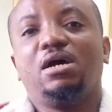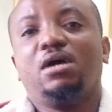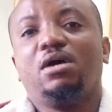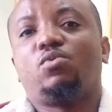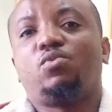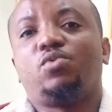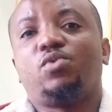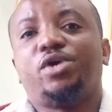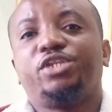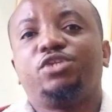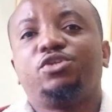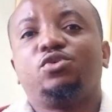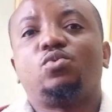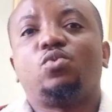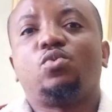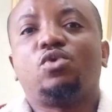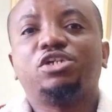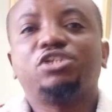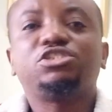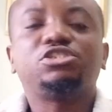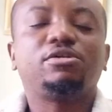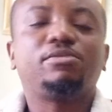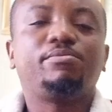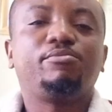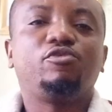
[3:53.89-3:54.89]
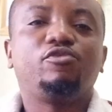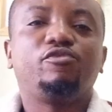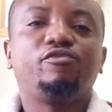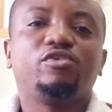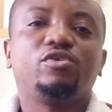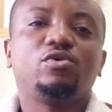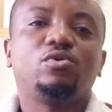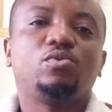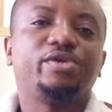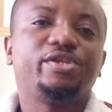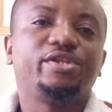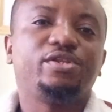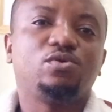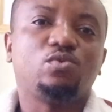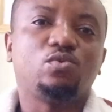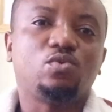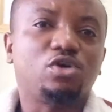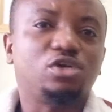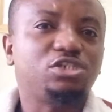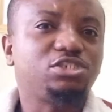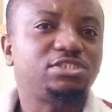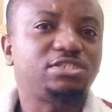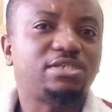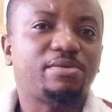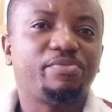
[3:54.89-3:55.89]
when you watch a movie or when you
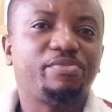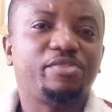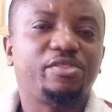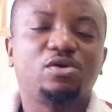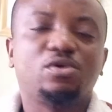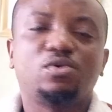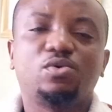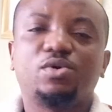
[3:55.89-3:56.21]
watch something,